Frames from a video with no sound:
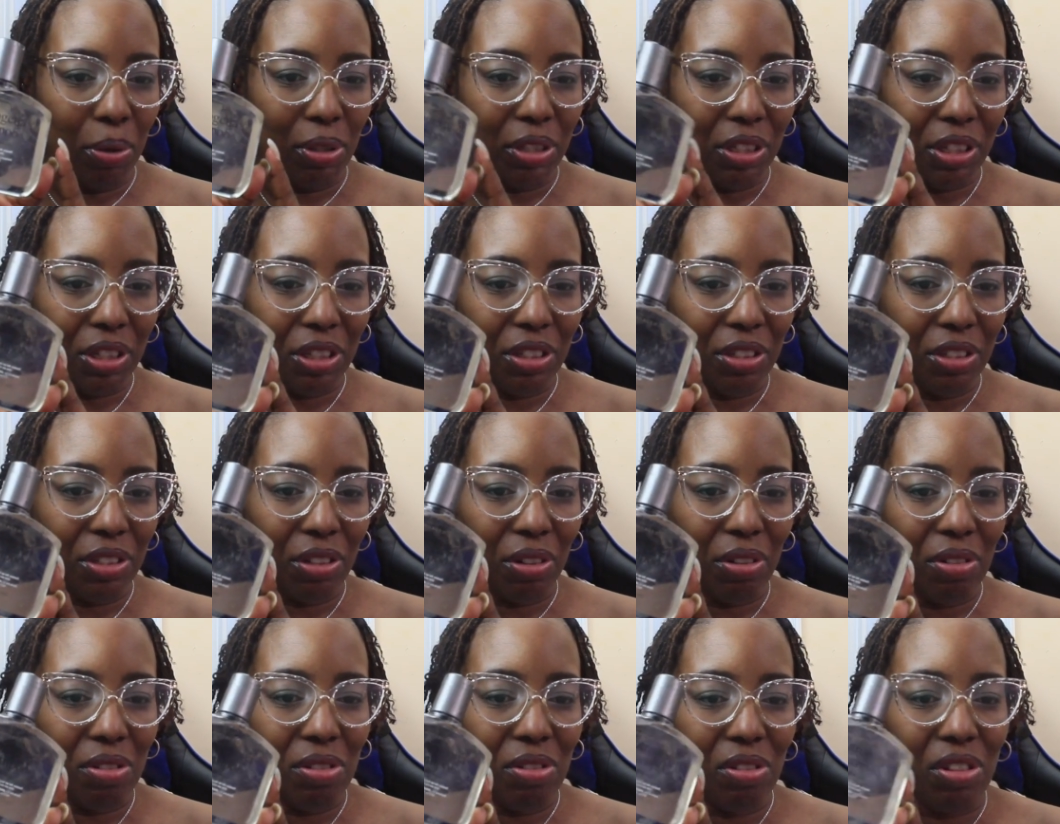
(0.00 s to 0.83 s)
is
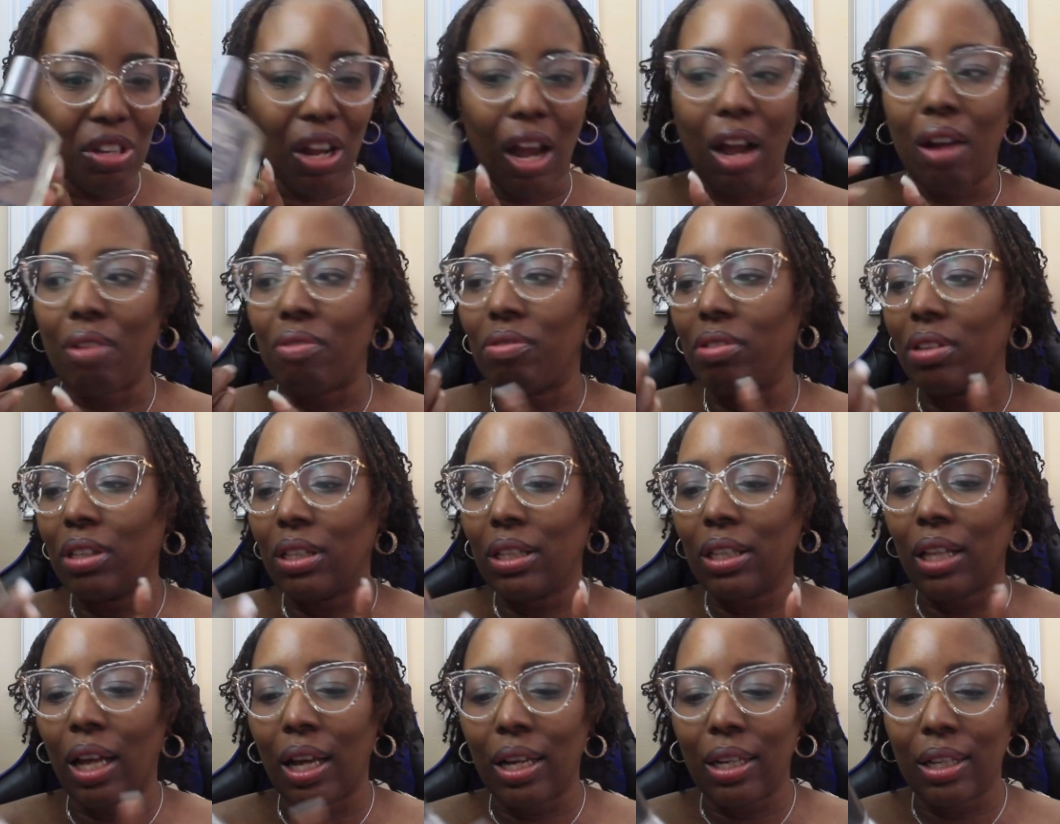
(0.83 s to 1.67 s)
concerned, I
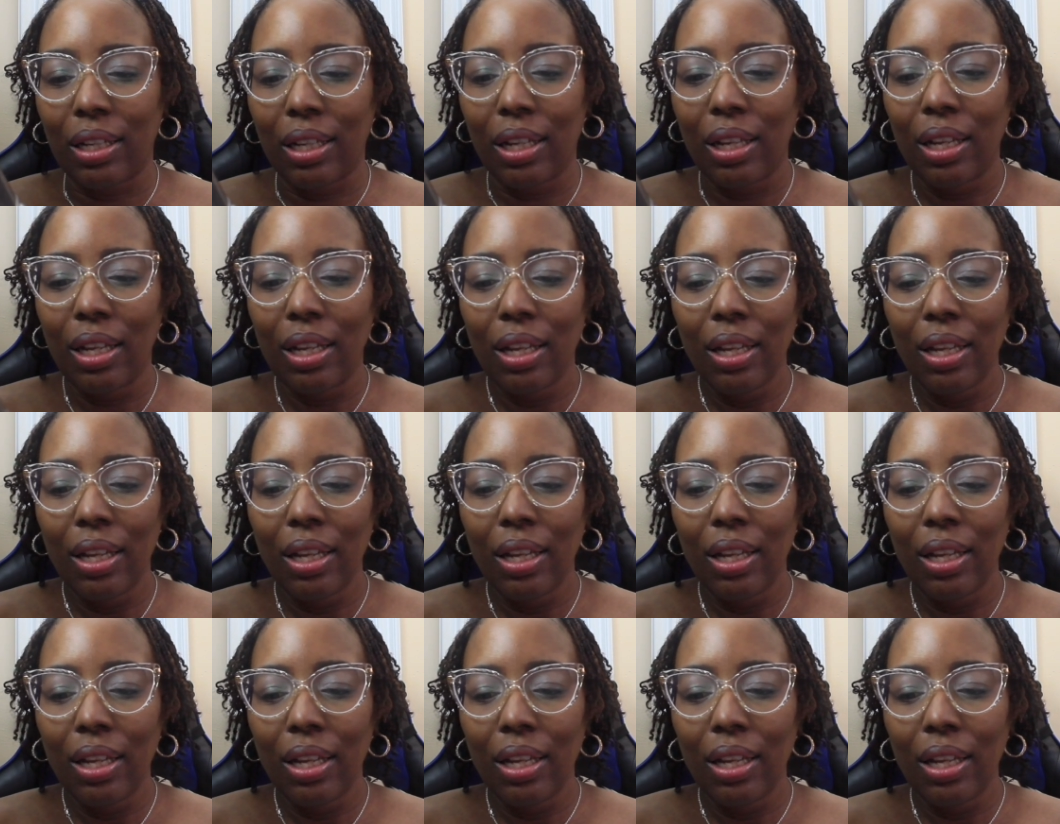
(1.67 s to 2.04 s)
really like